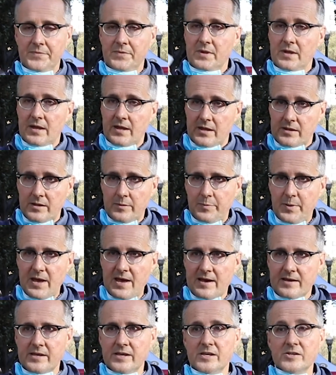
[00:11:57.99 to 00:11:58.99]
and the
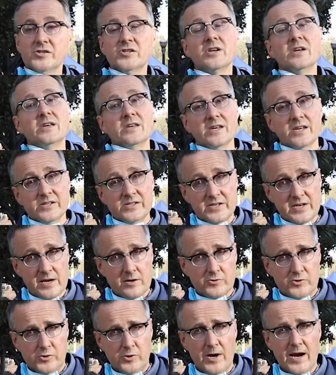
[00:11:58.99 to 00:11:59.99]
package is now
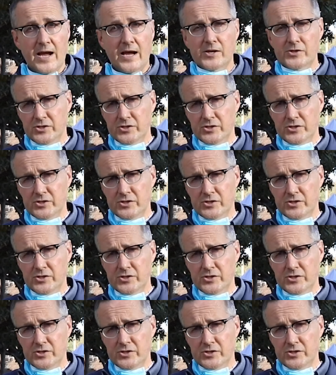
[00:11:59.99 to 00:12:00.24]
trash,